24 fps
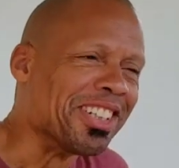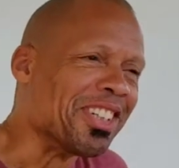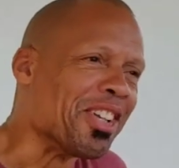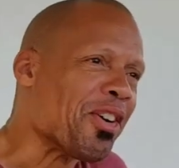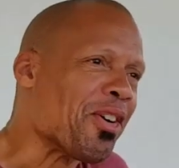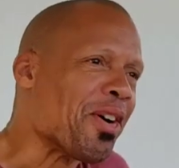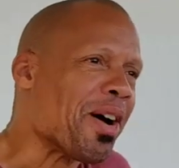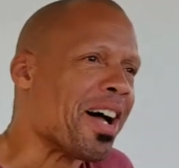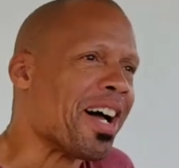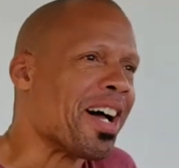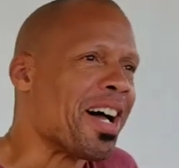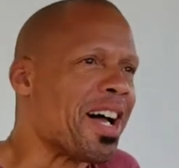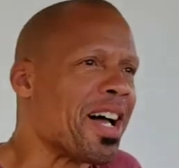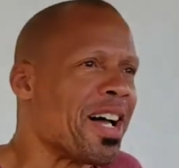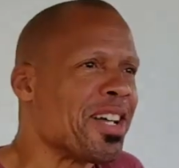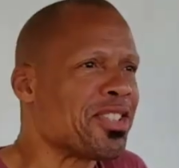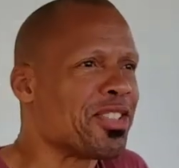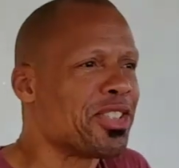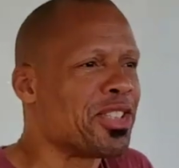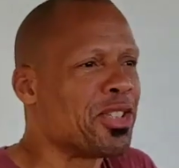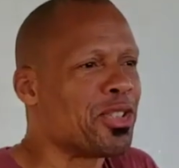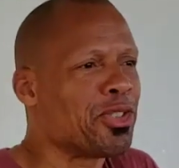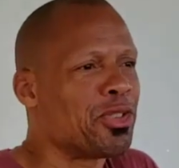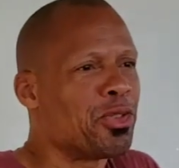No, I,
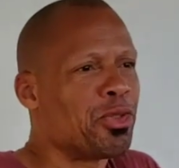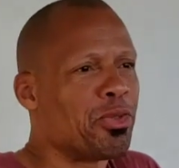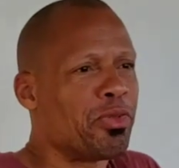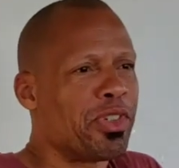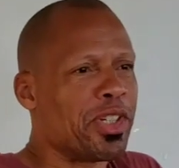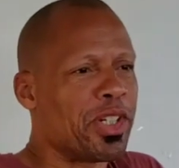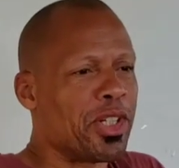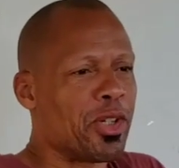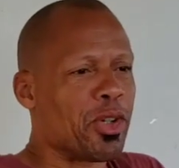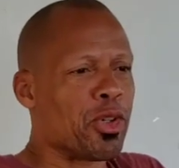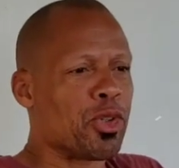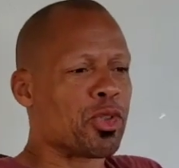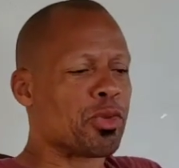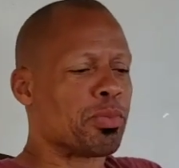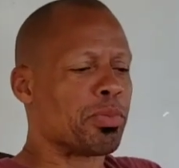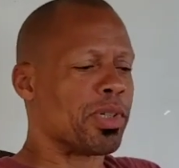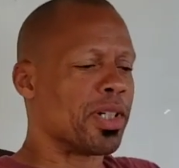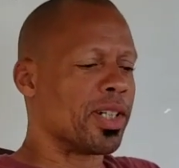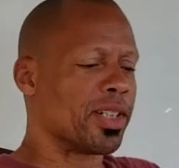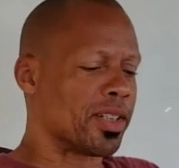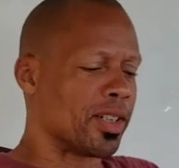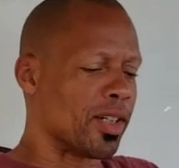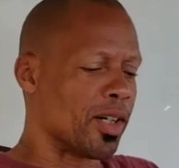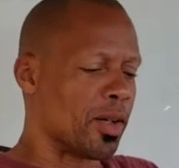I still do videos,
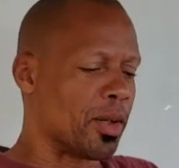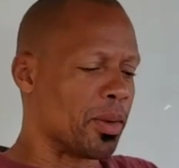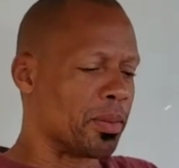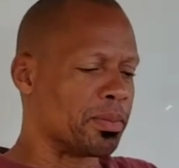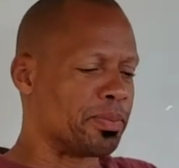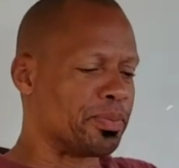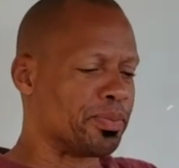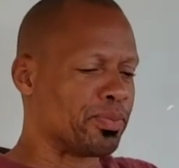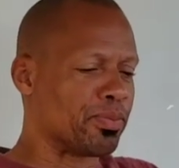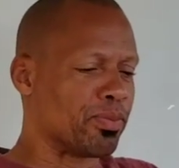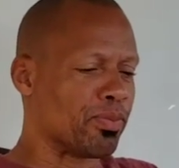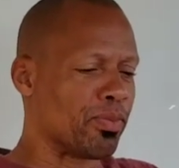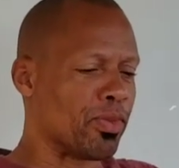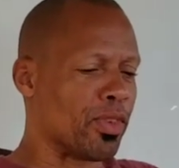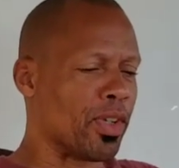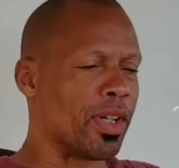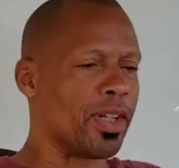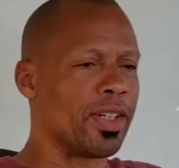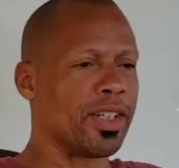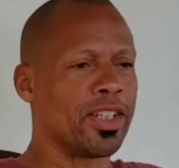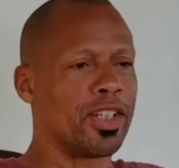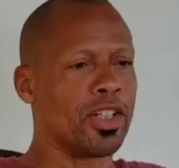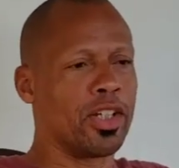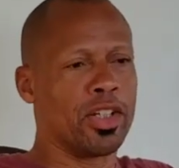but um,
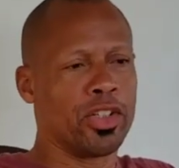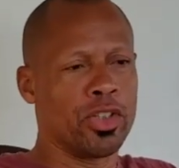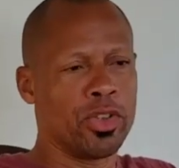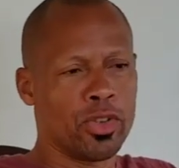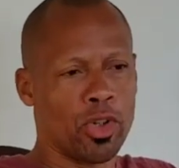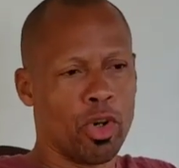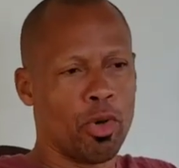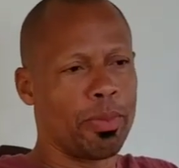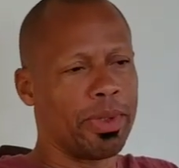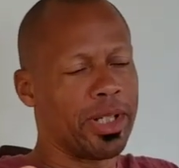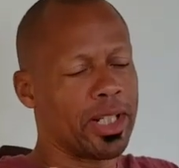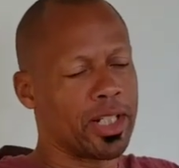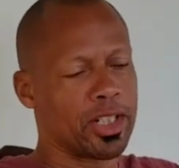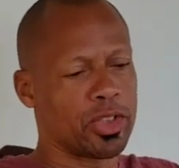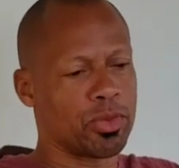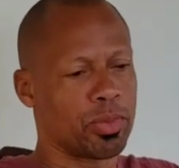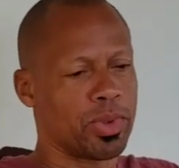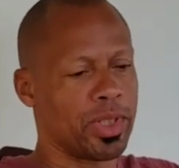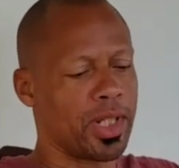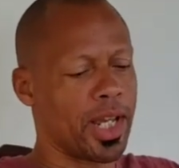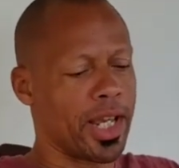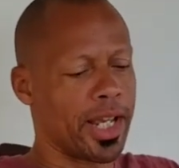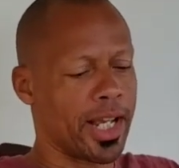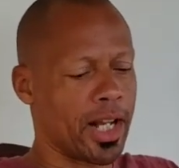you know me because
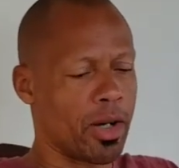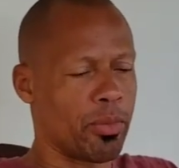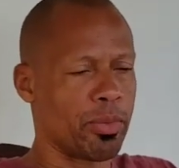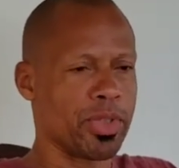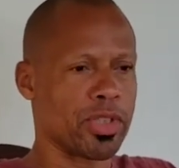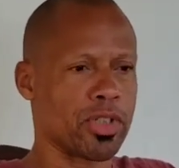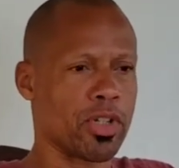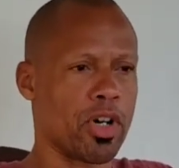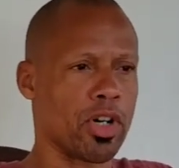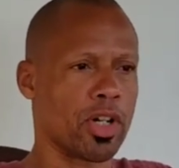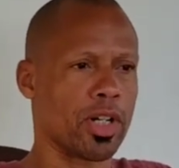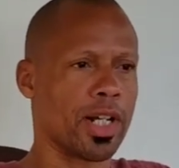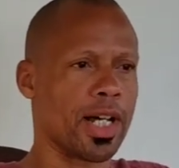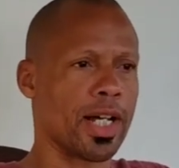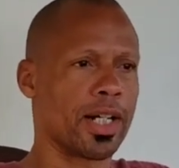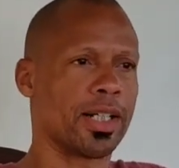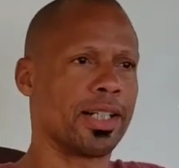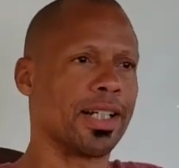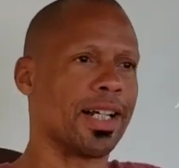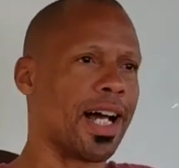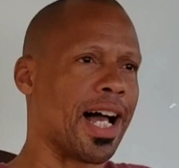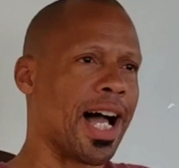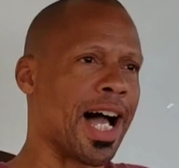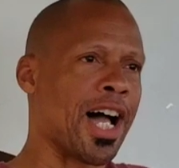we hang out, we talk a
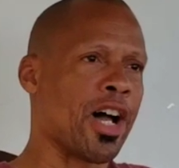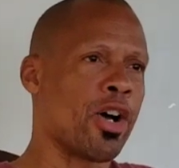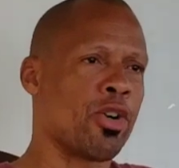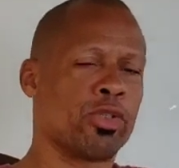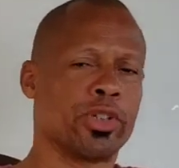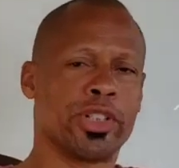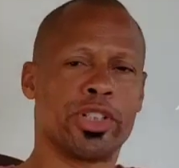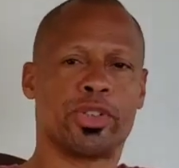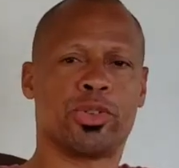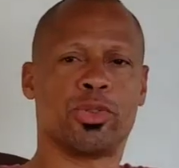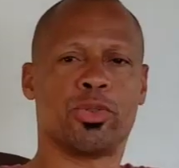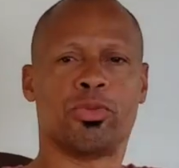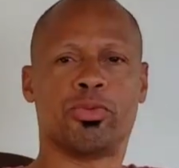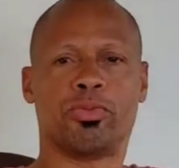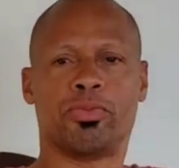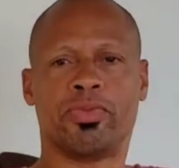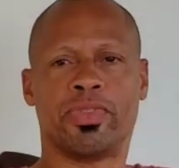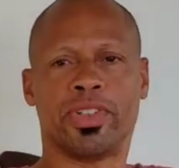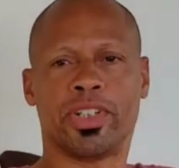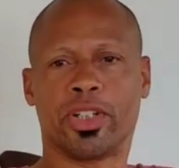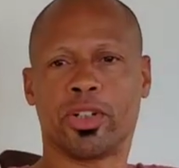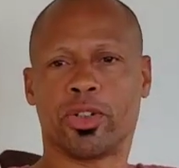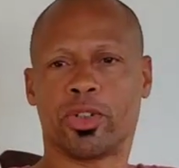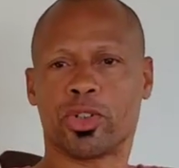lot. Of course. I only do
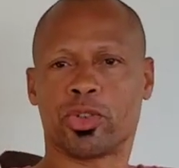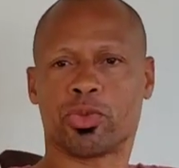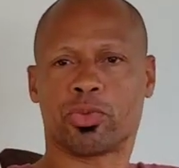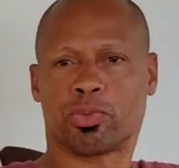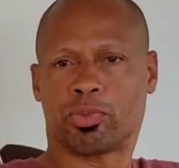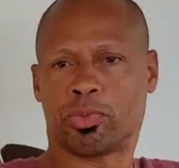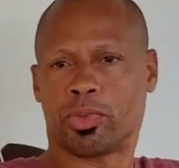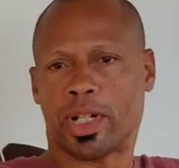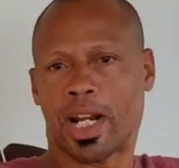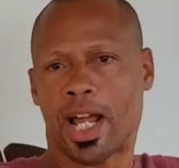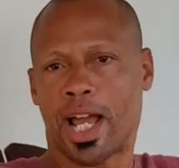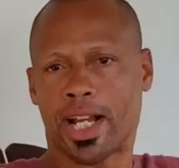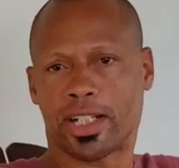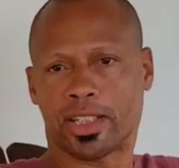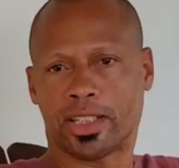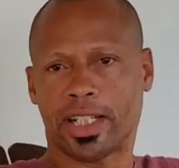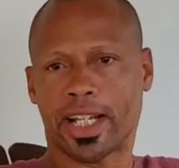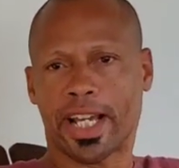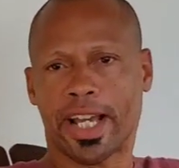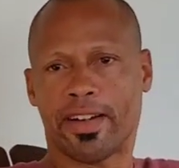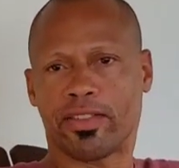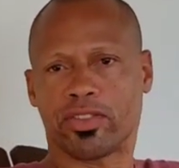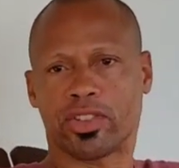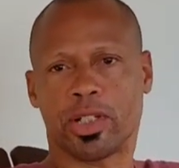videos when I
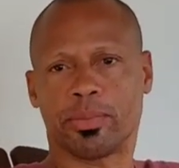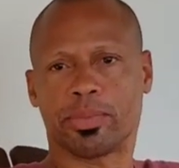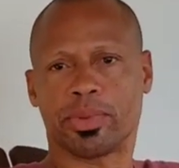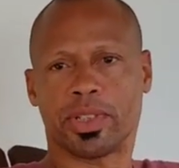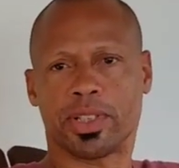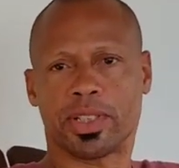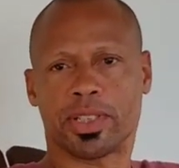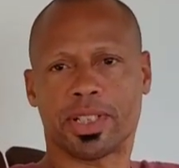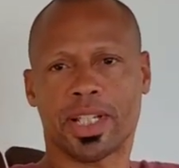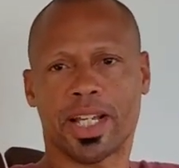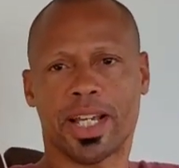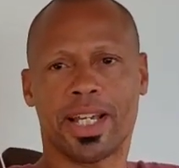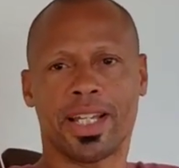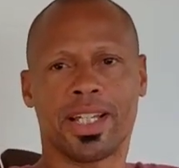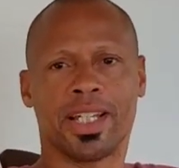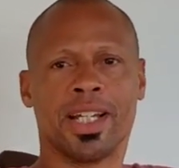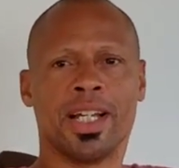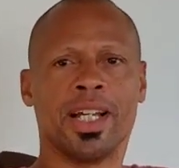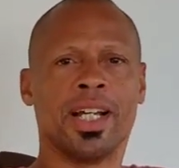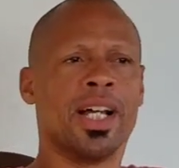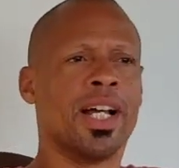actually have something to say.